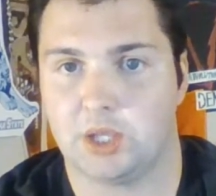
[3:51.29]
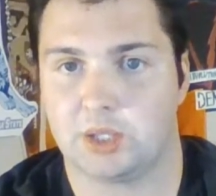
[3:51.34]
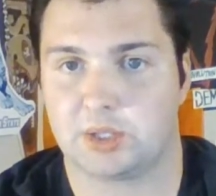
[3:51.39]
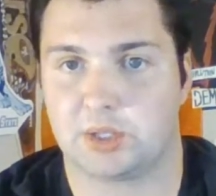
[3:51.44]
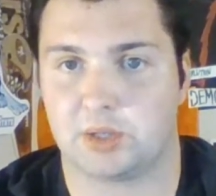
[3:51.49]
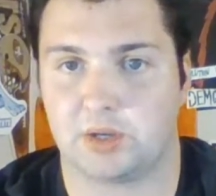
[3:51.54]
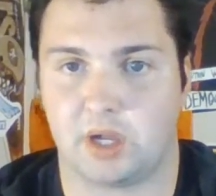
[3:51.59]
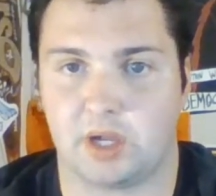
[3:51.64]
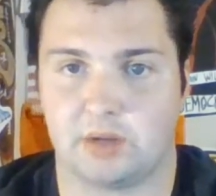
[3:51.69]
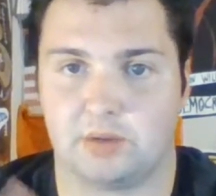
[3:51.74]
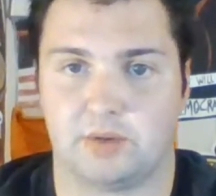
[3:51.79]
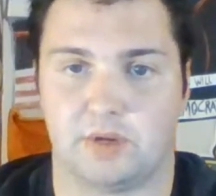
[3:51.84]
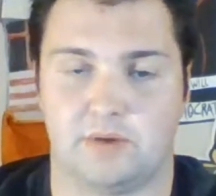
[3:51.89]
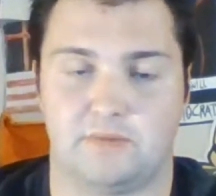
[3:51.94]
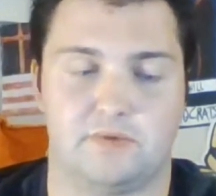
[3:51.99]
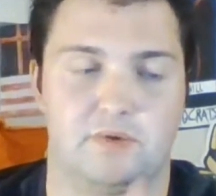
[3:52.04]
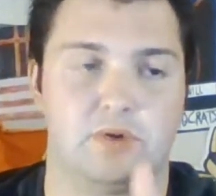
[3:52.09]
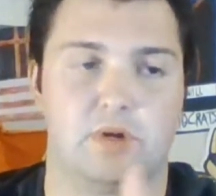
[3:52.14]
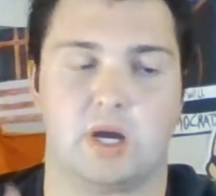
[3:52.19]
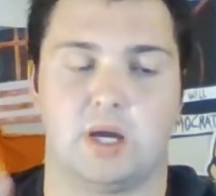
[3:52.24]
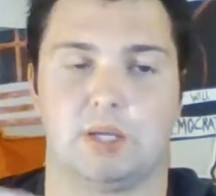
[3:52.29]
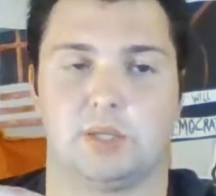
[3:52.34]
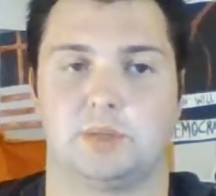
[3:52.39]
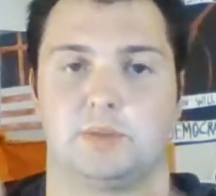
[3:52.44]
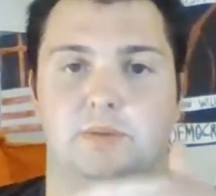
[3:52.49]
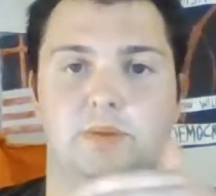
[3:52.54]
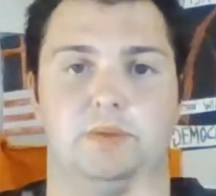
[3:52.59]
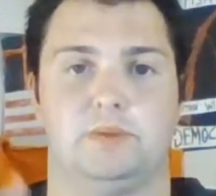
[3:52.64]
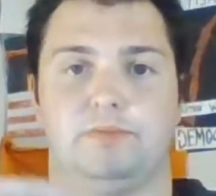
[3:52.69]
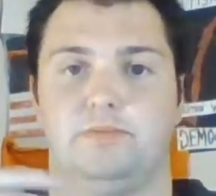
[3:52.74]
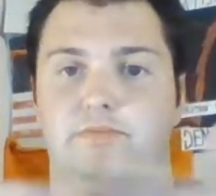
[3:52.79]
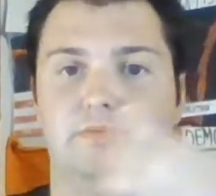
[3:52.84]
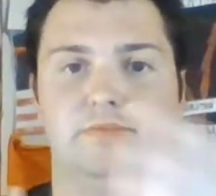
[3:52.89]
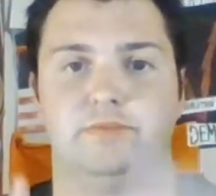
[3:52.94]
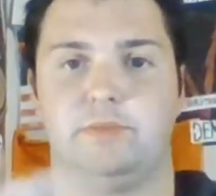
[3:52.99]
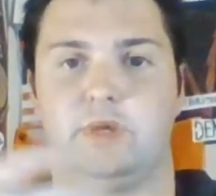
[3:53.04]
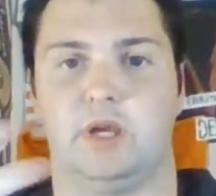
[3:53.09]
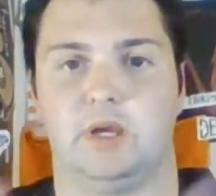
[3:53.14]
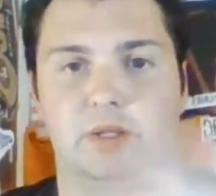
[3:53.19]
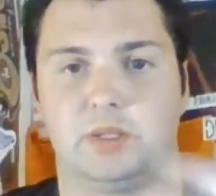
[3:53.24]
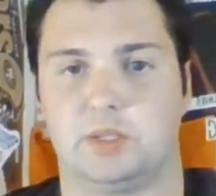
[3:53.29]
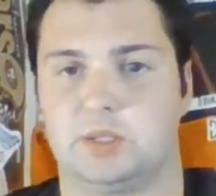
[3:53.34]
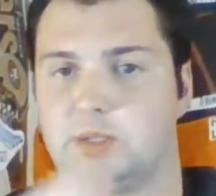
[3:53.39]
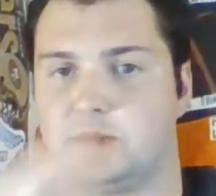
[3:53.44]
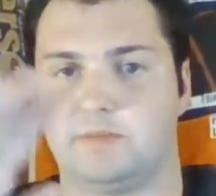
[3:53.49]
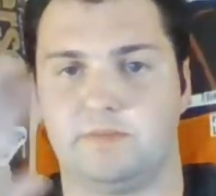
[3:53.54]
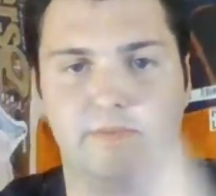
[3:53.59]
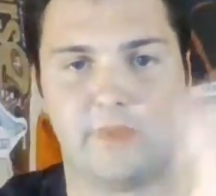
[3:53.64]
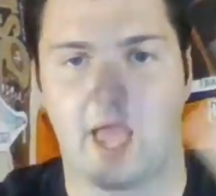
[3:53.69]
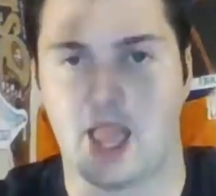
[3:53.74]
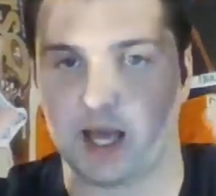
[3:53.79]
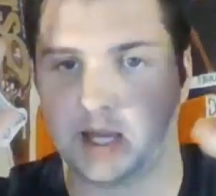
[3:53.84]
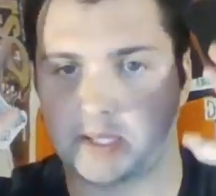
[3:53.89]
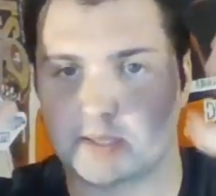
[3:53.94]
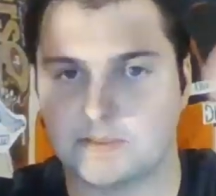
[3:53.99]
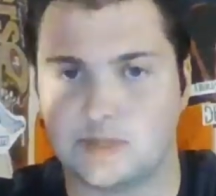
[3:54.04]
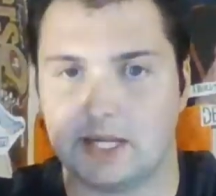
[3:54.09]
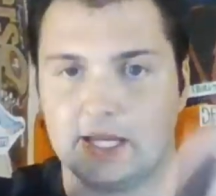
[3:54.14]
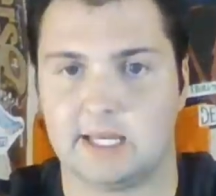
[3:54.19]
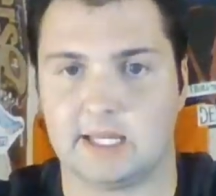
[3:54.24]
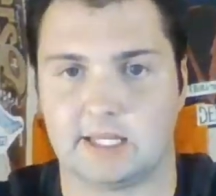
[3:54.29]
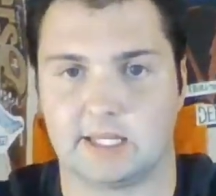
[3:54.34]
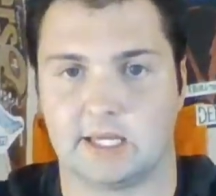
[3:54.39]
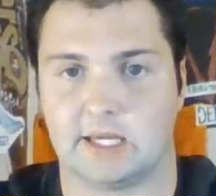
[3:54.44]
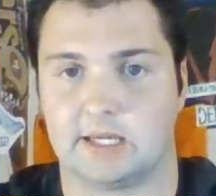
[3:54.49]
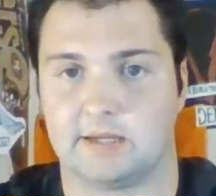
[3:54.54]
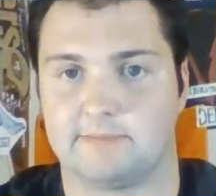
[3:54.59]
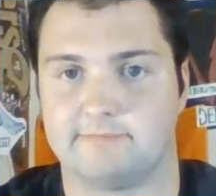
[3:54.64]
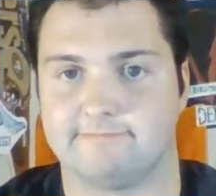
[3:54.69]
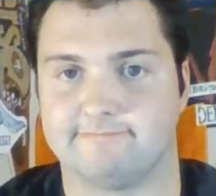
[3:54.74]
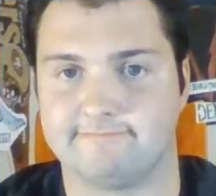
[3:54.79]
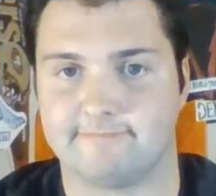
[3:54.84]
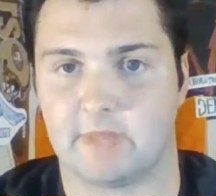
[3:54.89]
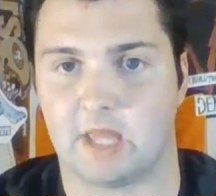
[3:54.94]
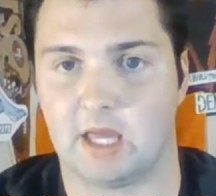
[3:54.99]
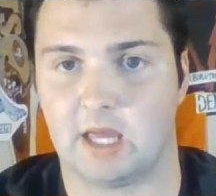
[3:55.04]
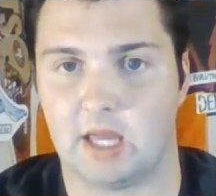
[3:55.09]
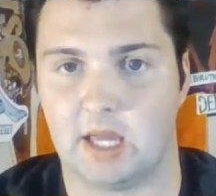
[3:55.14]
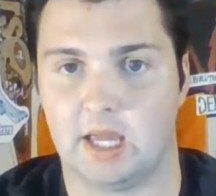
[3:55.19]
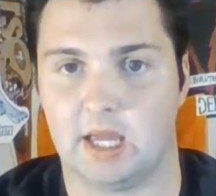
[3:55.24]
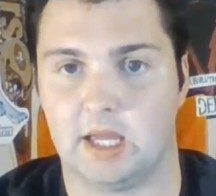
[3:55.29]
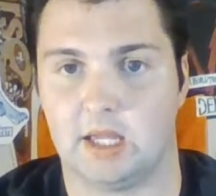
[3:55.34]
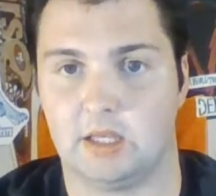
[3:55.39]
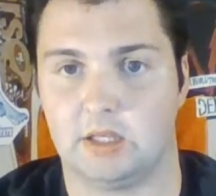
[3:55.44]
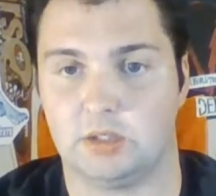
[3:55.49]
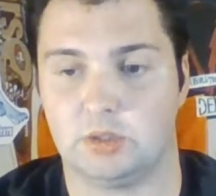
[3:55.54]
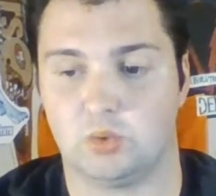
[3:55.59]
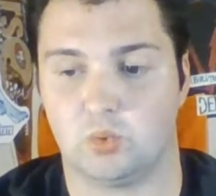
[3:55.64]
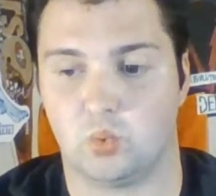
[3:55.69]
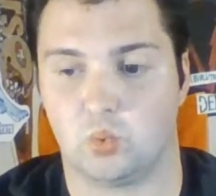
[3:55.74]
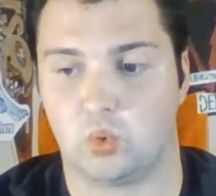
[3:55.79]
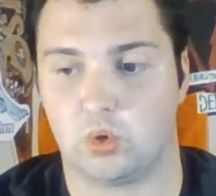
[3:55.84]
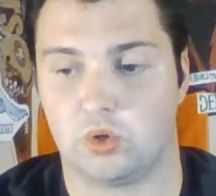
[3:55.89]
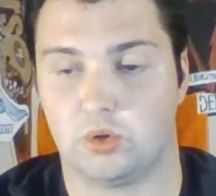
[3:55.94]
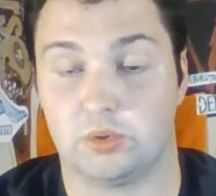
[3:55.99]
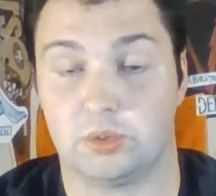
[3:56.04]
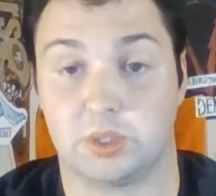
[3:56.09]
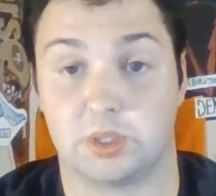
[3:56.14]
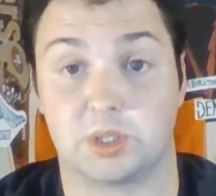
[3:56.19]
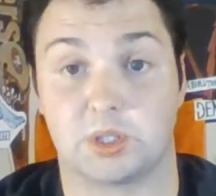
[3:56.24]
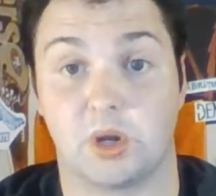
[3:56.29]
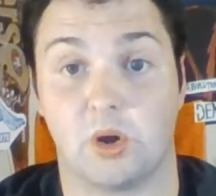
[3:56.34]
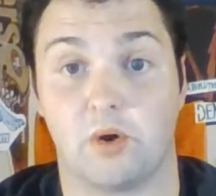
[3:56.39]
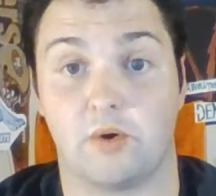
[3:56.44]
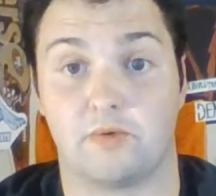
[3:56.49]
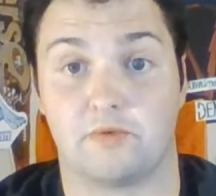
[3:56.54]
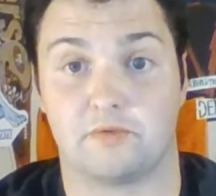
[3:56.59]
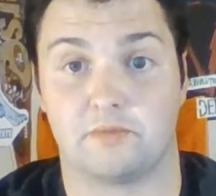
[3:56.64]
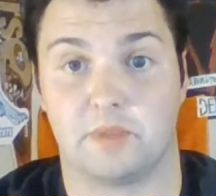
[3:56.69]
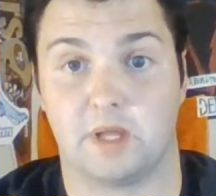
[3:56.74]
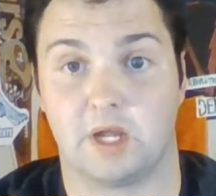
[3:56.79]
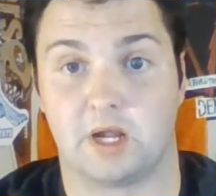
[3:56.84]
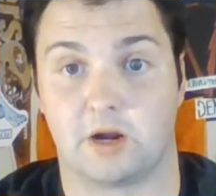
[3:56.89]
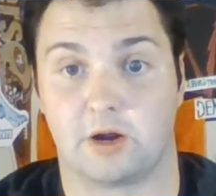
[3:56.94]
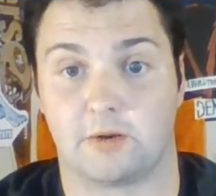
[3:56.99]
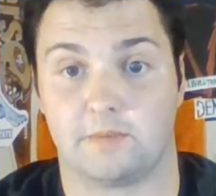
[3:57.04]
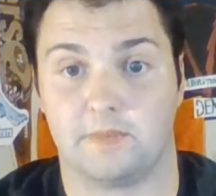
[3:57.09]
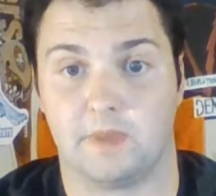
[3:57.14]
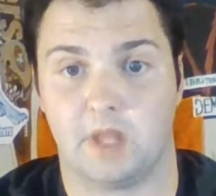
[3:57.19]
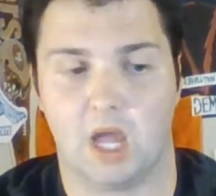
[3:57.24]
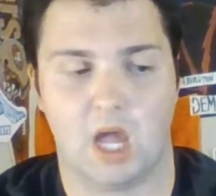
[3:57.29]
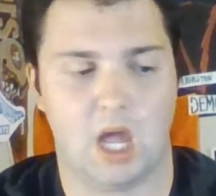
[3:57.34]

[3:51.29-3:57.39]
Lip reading: So yeah, if you guys, yeah, just ask me anything, and we'll just go from there.